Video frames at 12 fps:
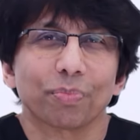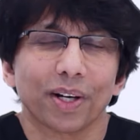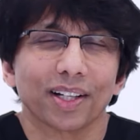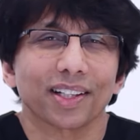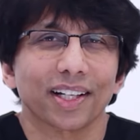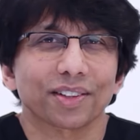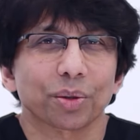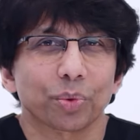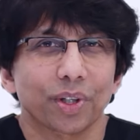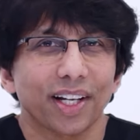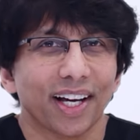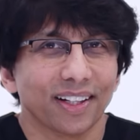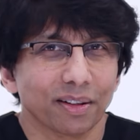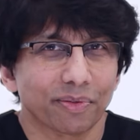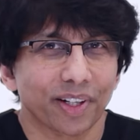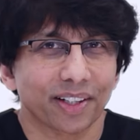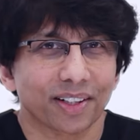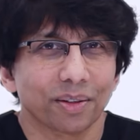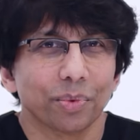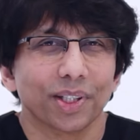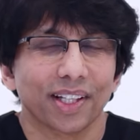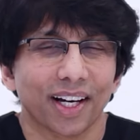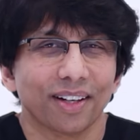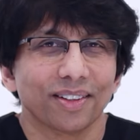spelled like the word elevator
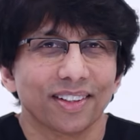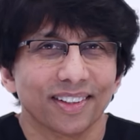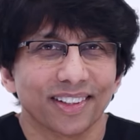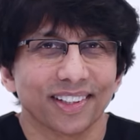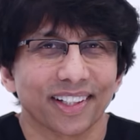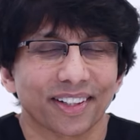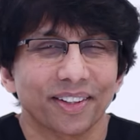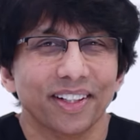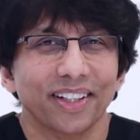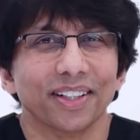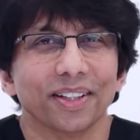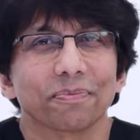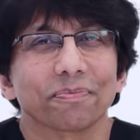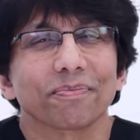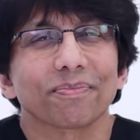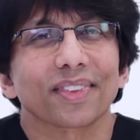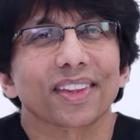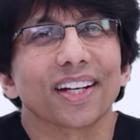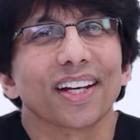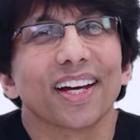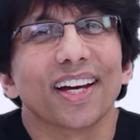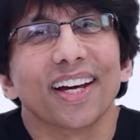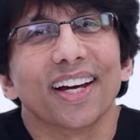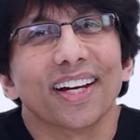without the letter E.
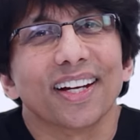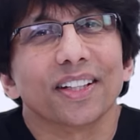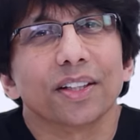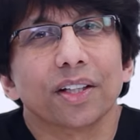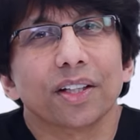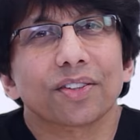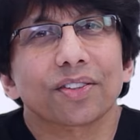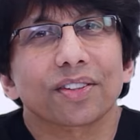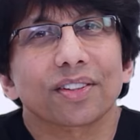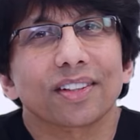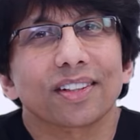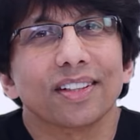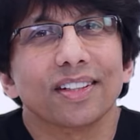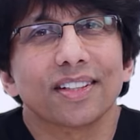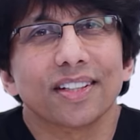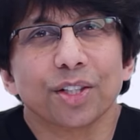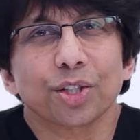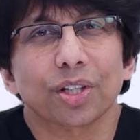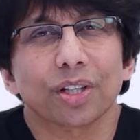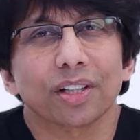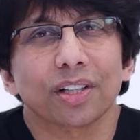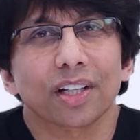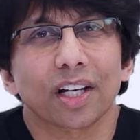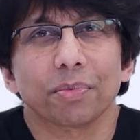This
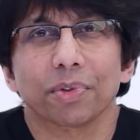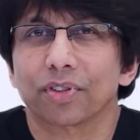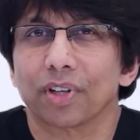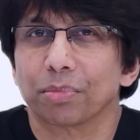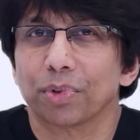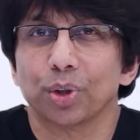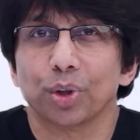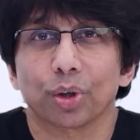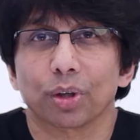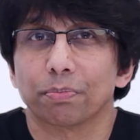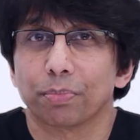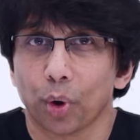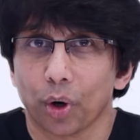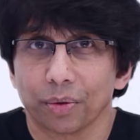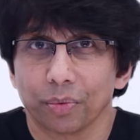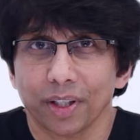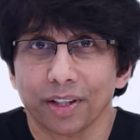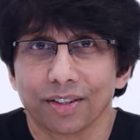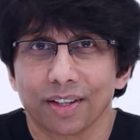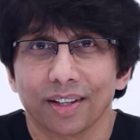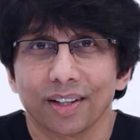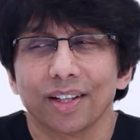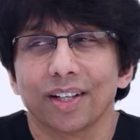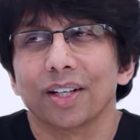condition can be something you're born with,
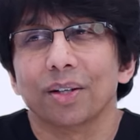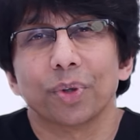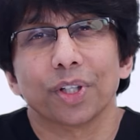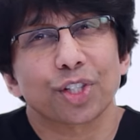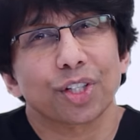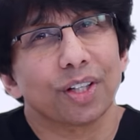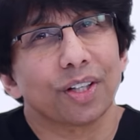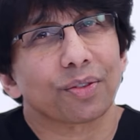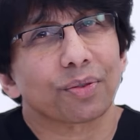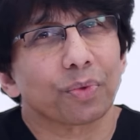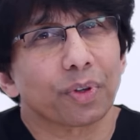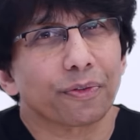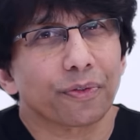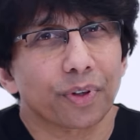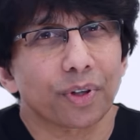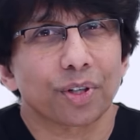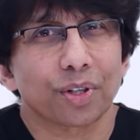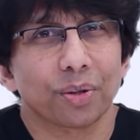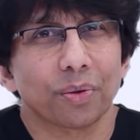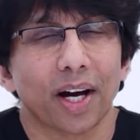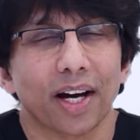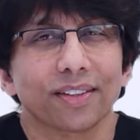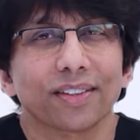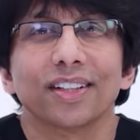which is referred to
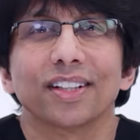as